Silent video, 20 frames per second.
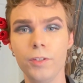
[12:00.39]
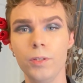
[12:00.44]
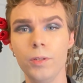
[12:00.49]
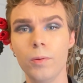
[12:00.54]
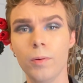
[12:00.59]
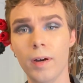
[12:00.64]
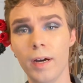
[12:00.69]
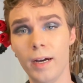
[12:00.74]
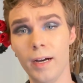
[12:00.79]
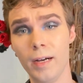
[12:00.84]

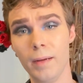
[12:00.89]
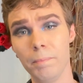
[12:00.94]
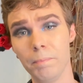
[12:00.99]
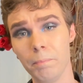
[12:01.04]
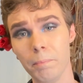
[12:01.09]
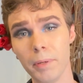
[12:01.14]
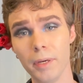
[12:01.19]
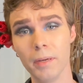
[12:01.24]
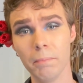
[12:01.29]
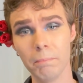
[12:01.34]
you
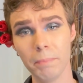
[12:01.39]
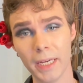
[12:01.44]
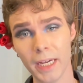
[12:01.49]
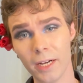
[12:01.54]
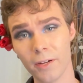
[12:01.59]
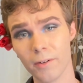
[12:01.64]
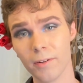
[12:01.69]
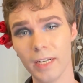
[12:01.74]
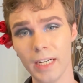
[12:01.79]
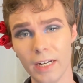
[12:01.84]
put
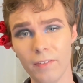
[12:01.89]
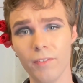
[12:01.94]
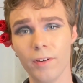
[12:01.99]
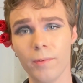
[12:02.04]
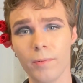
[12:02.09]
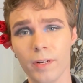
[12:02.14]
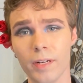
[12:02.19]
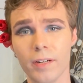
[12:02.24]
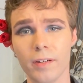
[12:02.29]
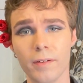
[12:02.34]
powder
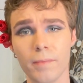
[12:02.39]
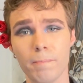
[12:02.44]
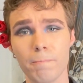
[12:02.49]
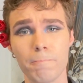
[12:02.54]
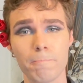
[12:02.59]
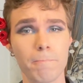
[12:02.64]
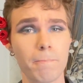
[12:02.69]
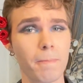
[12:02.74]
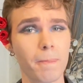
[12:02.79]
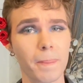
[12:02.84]
everywhere,
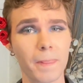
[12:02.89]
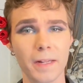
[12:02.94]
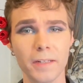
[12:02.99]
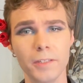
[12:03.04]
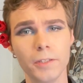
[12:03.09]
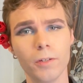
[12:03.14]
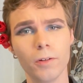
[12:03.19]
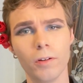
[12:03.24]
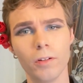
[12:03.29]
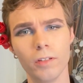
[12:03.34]

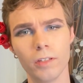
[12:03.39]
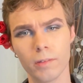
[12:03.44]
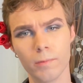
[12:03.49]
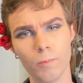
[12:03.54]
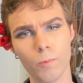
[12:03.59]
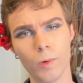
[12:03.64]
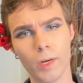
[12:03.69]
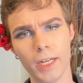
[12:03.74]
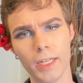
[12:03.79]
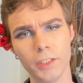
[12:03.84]
you're gonna look
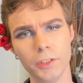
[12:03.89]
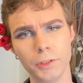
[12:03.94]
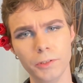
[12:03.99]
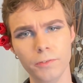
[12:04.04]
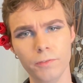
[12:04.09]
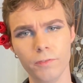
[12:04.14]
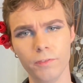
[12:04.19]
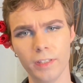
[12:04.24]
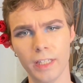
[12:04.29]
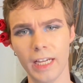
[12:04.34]
way too
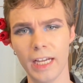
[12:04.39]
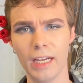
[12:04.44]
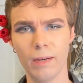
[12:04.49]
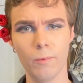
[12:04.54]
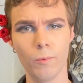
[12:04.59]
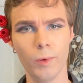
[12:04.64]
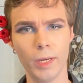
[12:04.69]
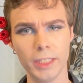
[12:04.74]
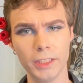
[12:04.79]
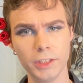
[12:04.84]

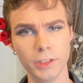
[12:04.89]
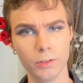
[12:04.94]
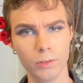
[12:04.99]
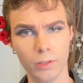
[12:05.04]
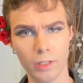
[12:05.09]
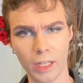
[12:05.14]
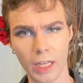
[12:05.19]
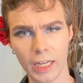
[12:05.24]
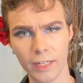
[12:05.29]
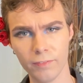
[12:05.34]
flat, way too
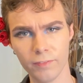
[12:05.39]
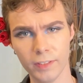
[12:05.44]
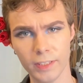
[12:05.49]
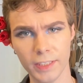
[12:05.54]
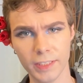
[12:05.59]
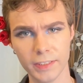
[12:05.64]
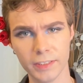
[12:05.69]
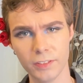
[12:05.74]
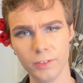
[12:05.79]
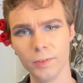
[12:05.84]

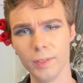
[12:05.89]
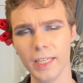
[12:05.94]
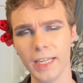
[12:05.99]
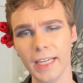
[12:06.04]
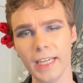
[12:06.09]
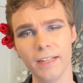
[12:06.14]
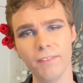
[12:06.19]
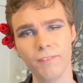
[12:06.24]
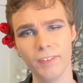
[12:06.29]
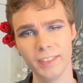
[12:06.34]
lifeless. You
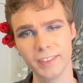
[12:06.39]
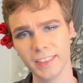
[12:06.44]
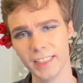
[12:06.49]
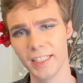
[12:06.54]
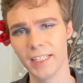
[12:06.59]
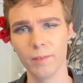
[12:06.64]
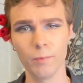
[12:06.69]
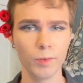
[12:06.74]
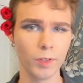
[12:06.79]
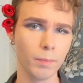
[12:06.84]
can fix
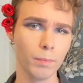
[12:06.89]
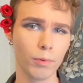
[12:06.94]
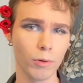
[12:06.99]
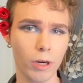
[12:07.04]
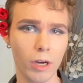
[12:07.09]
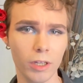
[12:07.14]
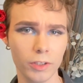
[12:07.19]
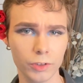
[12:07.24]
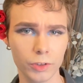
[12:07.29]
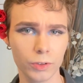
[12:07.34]
that in with a
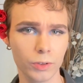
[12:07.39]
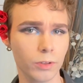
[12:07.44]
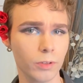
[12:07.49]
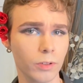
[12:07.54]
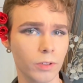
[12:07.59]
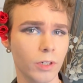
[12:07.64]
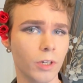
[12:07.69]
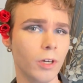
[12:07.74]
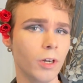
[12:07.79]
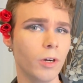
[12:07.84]

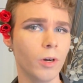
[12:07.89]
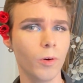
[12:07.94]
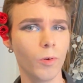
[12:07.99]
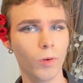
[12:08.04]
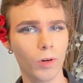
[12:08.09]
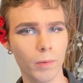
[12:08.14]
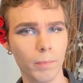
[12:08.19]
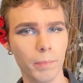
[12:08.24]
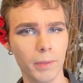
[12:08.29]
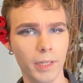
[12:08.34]
bronzer
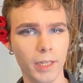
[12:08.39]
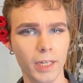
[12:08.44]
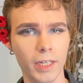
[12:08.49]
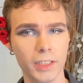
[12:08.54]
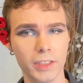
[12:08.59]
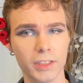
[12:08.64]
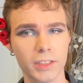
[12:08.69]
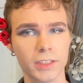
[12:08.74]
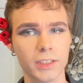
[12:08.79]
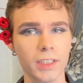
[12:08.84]
or a
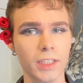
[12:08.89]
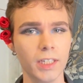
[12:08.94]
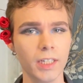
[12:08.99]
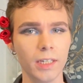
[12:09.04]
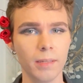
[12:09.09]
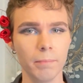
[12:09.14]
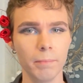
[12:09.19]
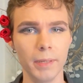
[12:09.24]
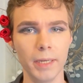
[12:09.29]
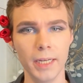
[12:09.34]
blush,
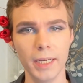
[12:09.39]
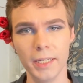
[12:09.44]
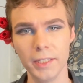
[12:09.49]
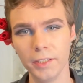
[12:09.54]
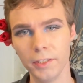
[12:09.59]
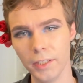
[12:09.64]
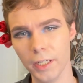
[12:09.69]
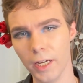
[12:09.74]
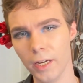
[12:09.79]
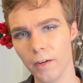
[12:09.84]
but
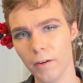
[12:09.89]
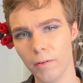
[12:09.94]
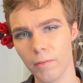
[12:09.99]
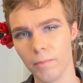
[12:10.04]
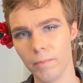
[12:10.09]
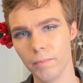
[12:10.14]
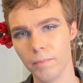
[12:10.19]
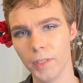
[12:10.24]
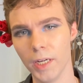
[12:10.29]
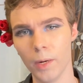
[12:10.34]
you know,
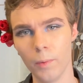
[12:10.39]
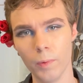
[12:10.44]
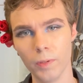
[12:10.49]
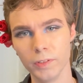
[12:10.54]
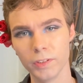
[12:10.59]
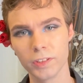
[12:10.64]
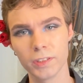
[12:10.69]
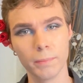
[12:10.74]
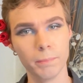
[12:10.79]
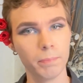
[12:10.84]
no
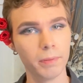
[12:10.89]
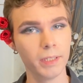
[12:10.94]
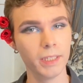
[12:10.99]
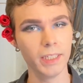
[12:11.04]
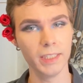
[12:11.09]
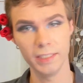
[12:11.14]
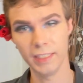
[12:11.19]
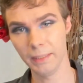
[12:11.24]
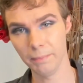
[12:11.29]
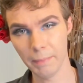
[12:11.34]
one's
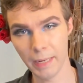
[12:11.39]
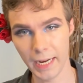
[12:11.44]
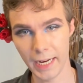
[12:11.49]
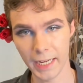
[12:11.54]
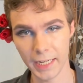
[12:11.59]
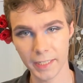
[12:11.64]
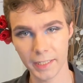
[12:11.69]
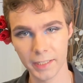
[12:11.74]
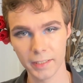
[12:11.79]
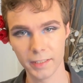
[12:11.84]
completely
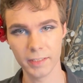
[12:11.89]
matte.